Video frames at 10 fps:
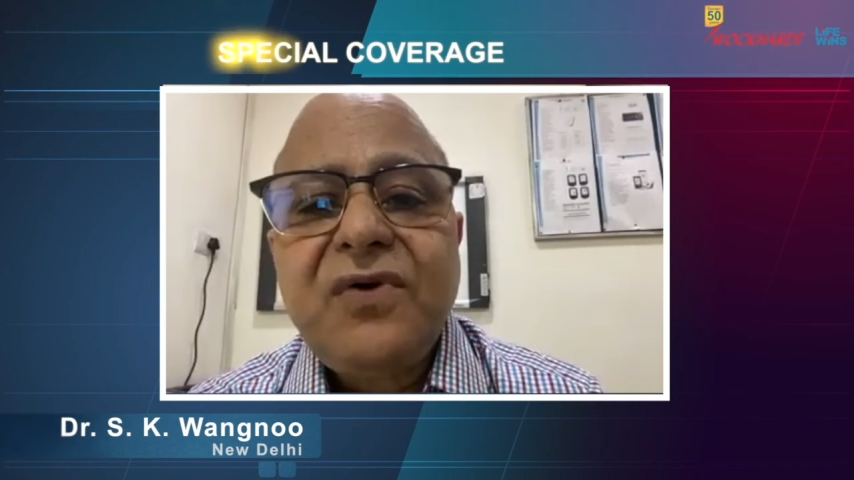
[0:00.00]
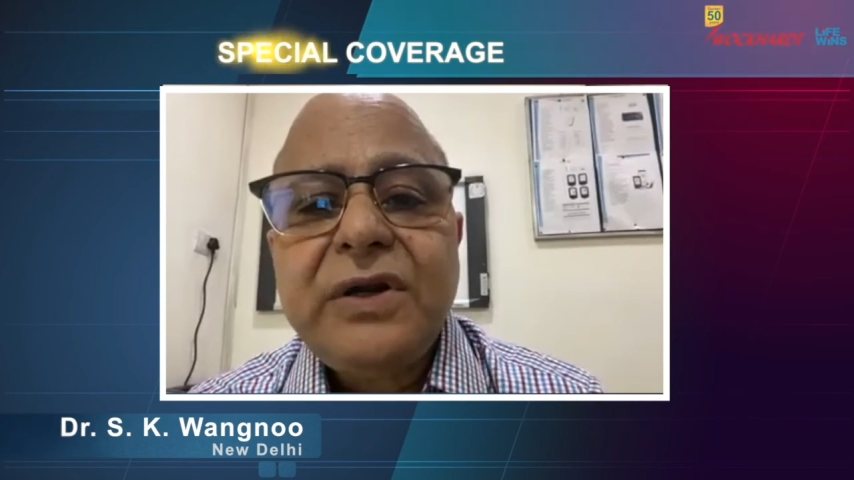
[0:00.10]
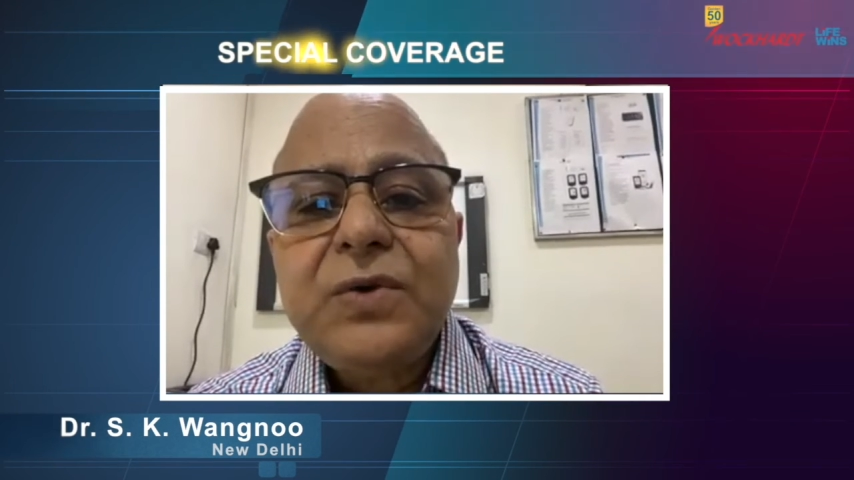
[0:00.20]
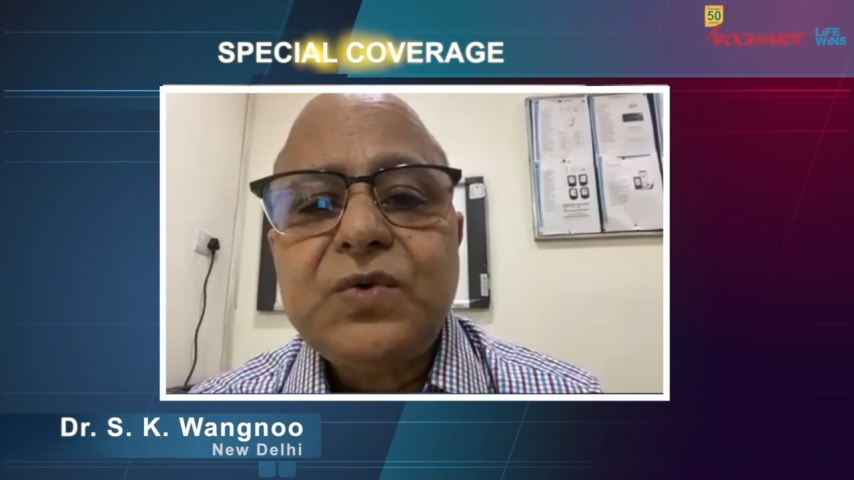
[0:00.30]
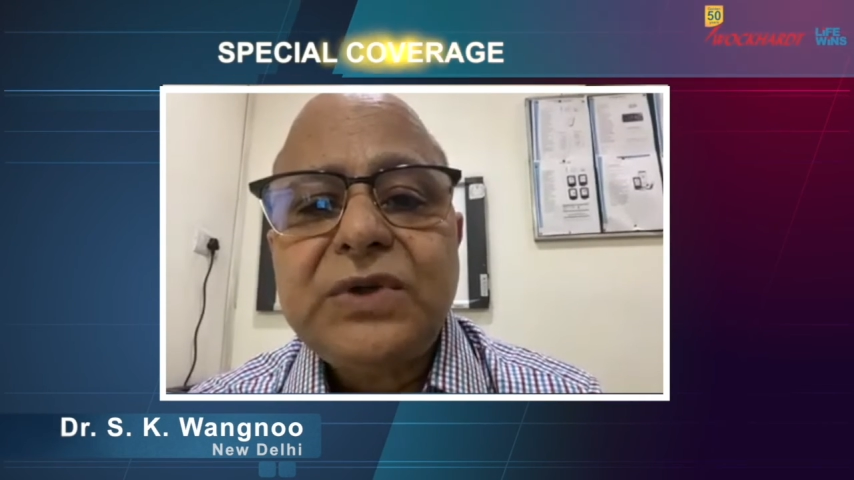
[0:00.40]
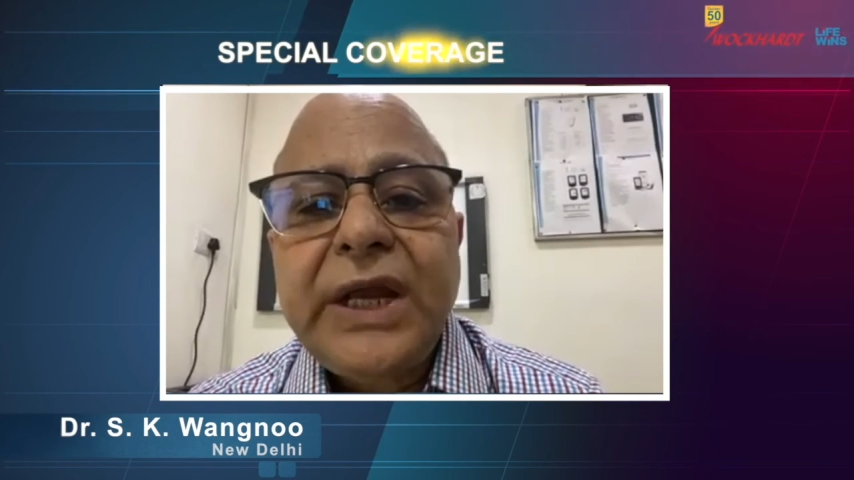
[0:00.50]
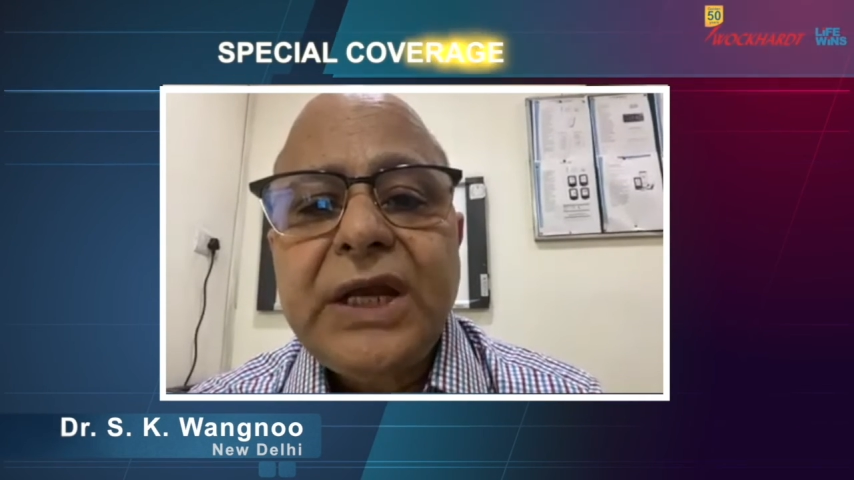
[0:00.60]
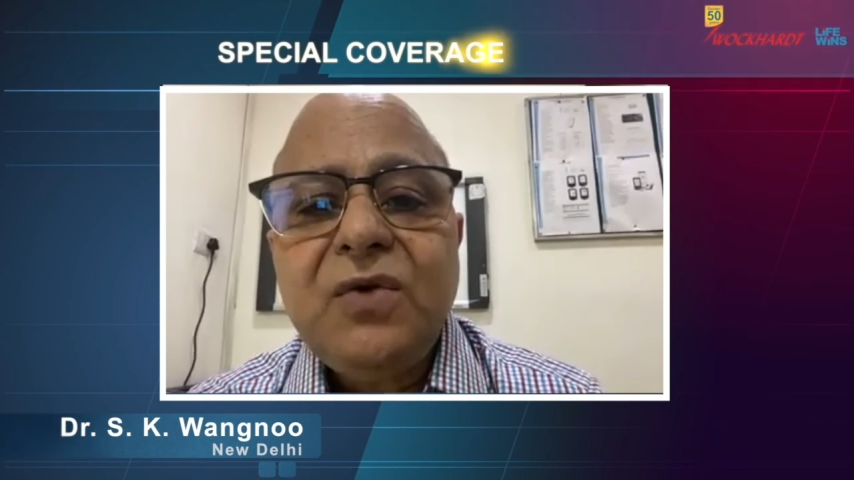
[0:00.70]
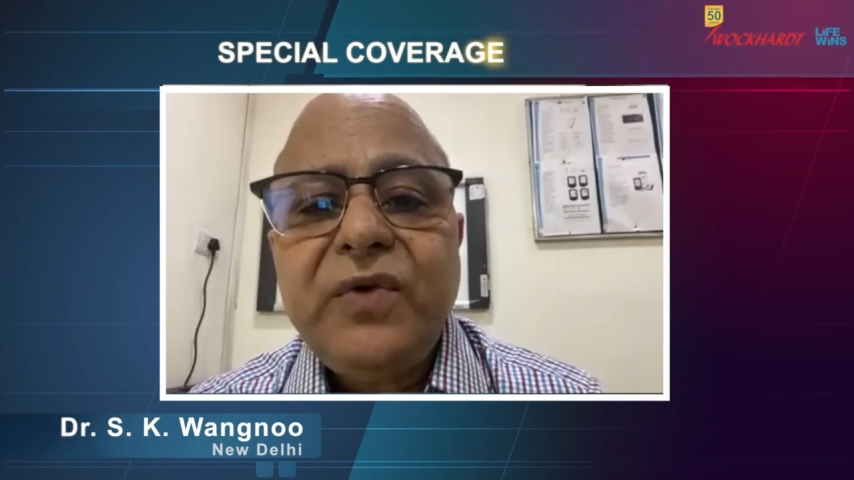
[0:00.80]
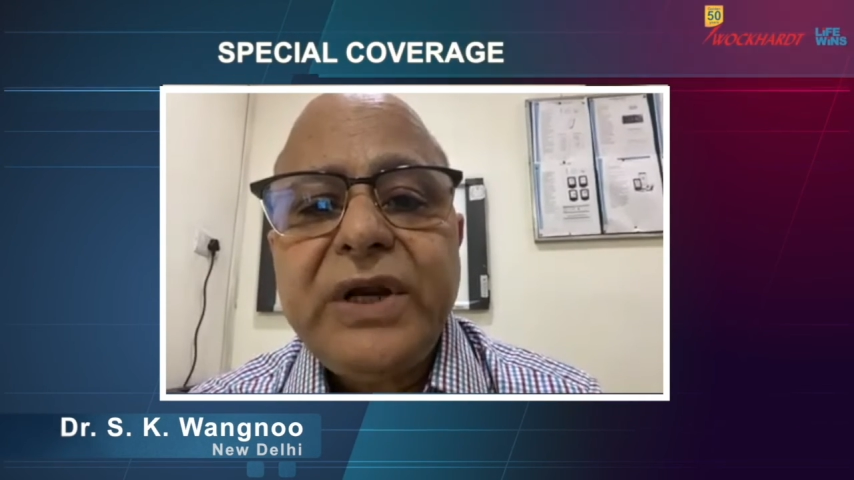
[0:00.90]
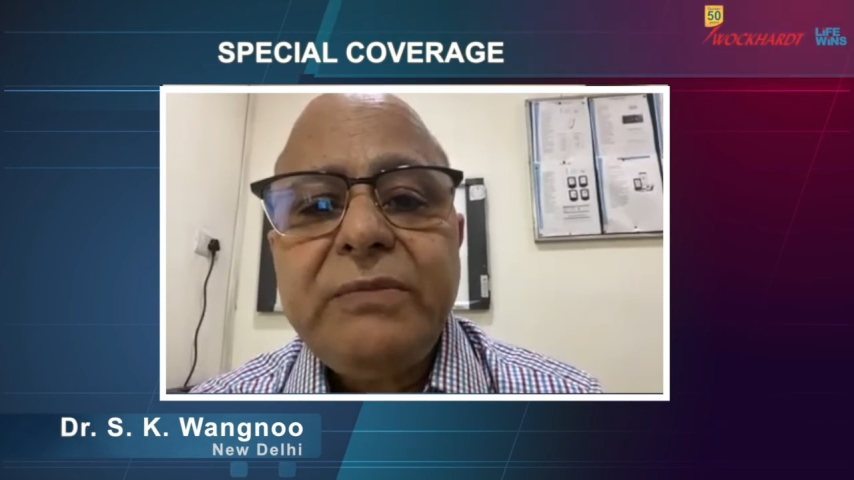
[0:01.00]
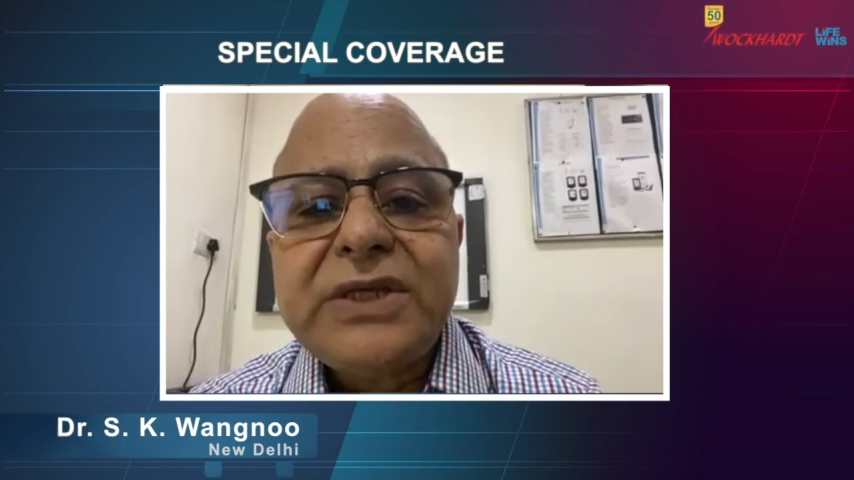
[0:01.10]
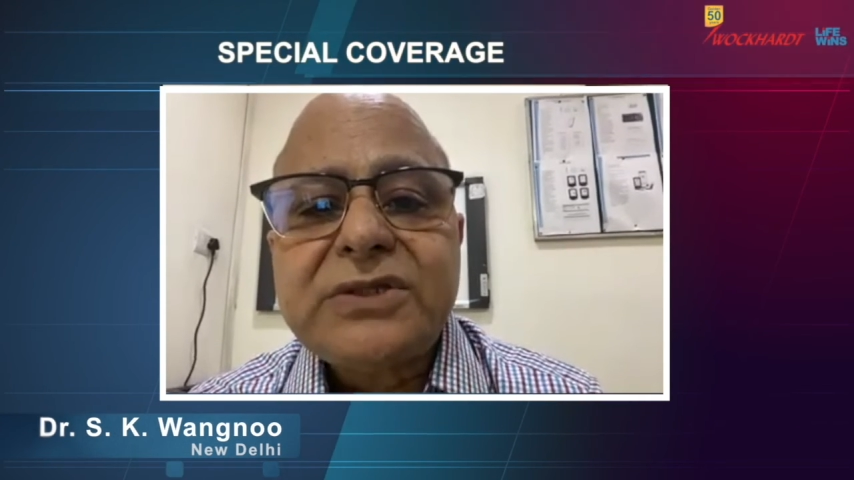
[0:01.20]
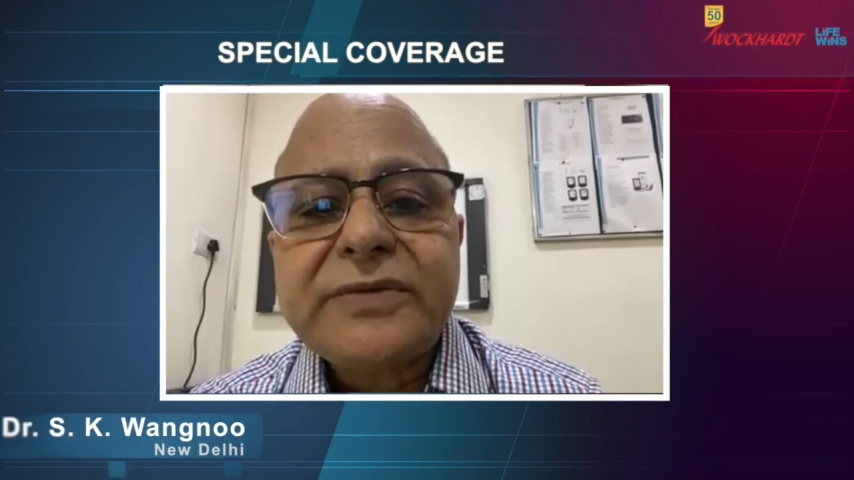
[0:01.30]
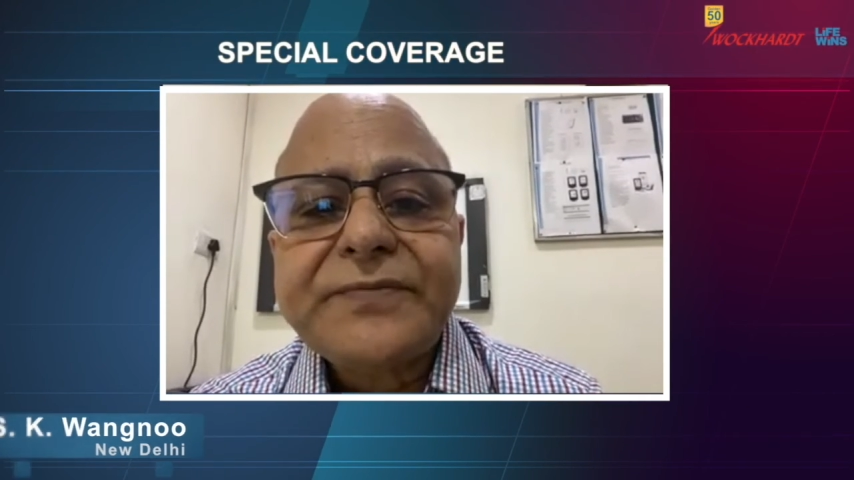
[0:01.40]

you. Thank you very much.